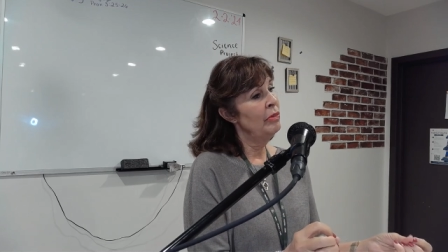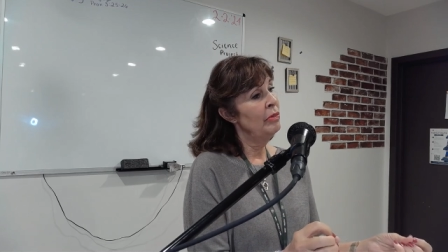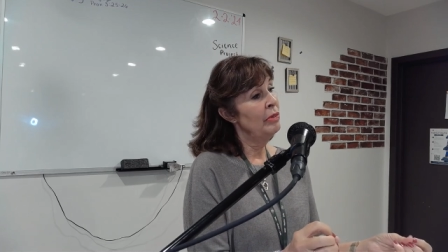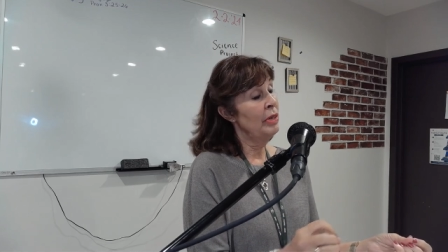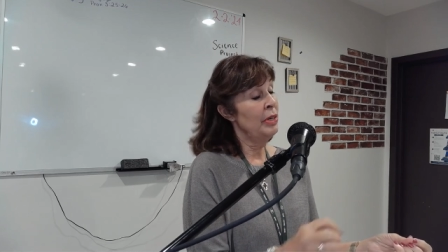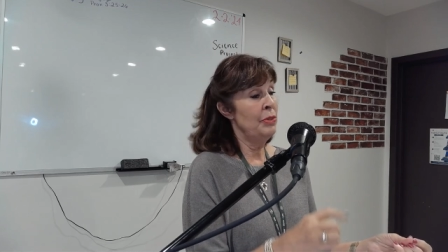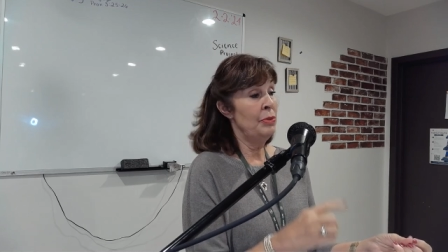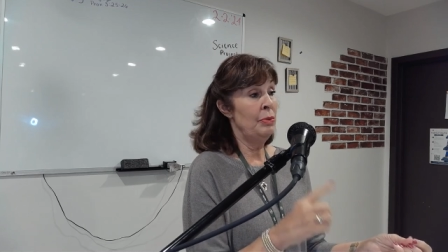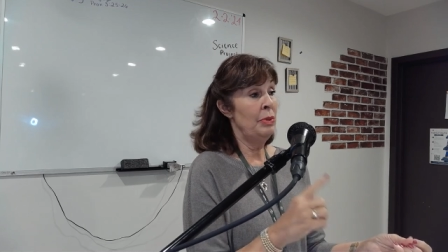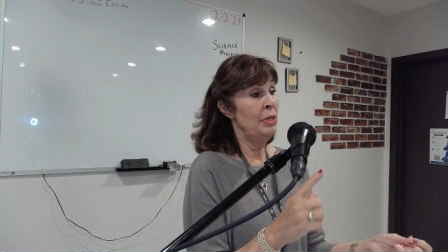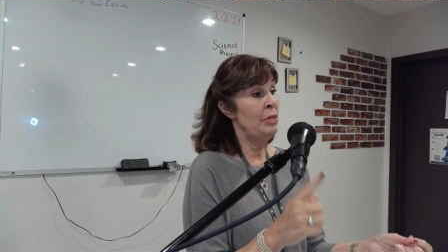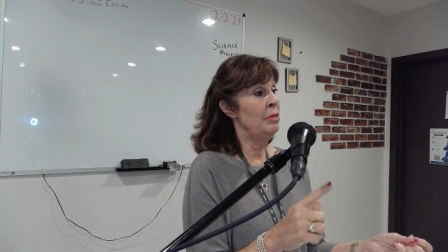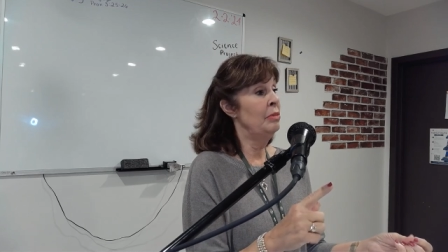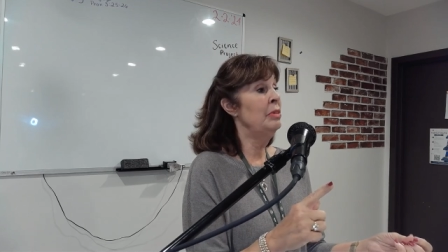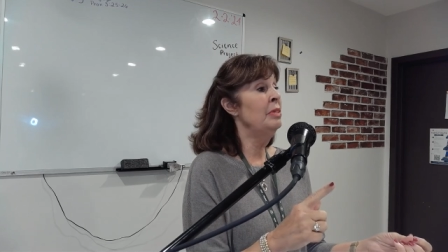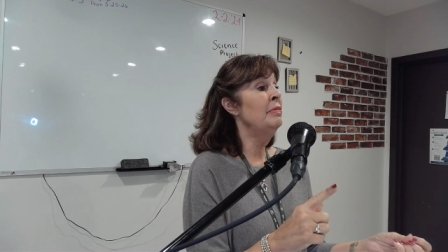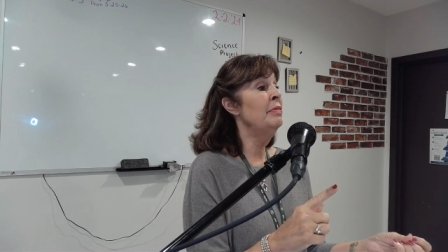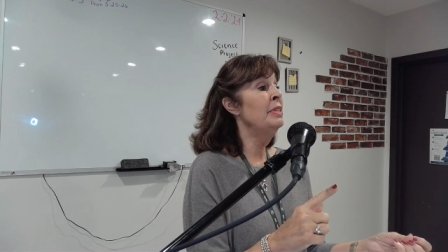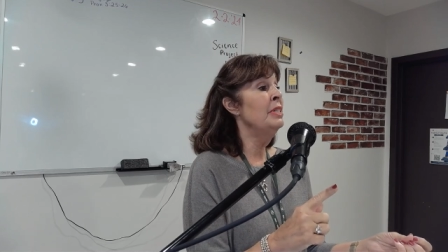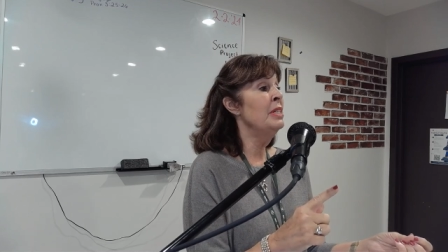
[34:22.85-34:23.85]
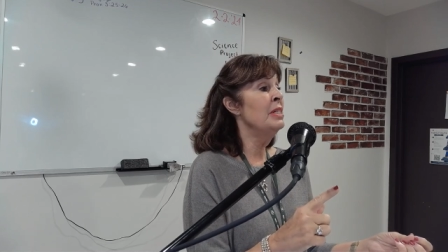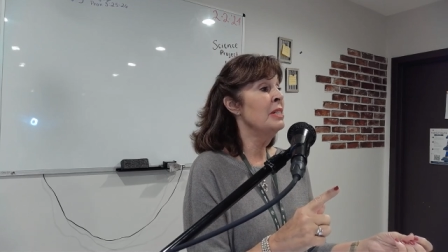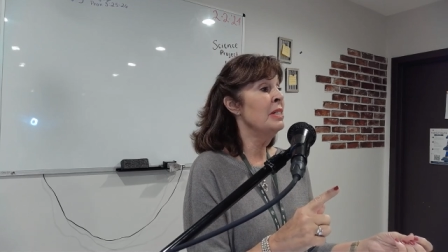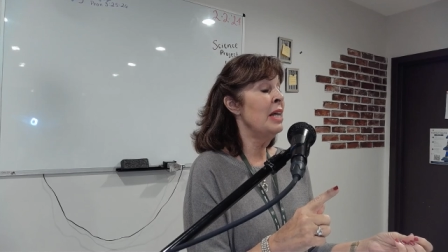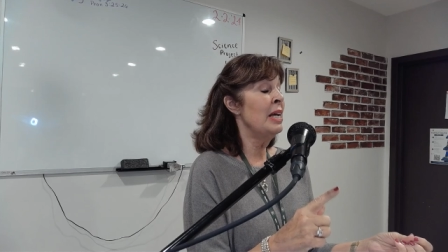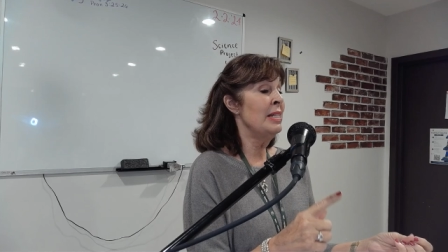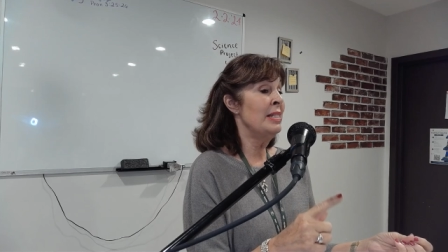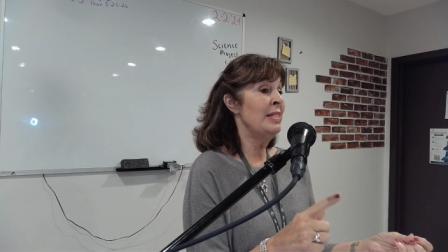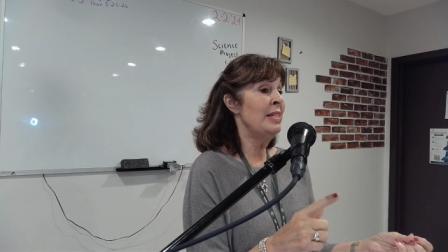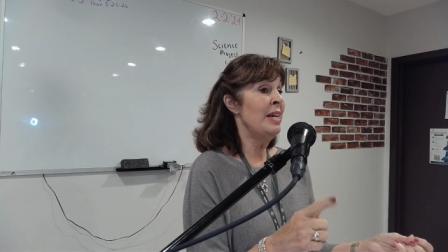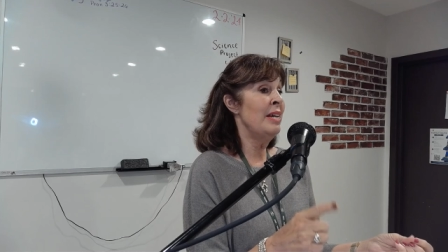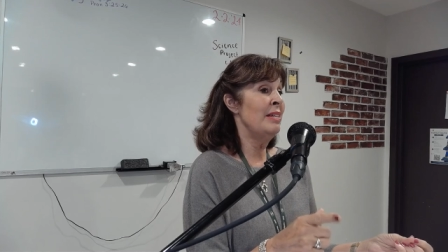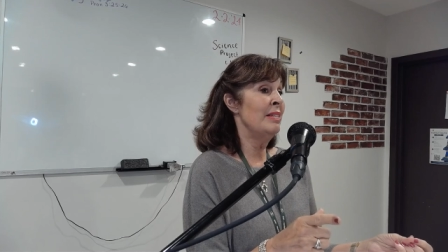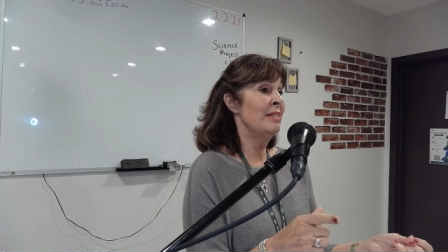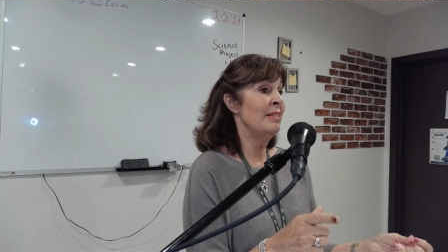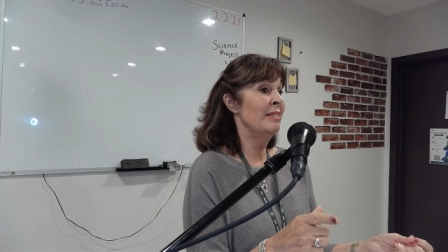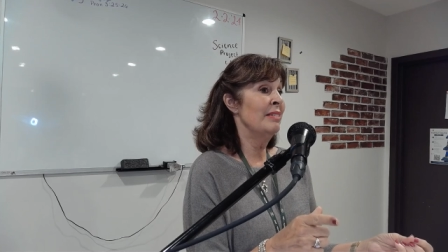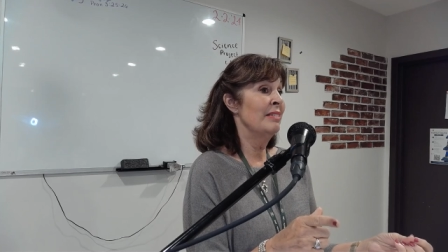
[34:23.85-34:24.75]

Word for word: because we do live in these last days.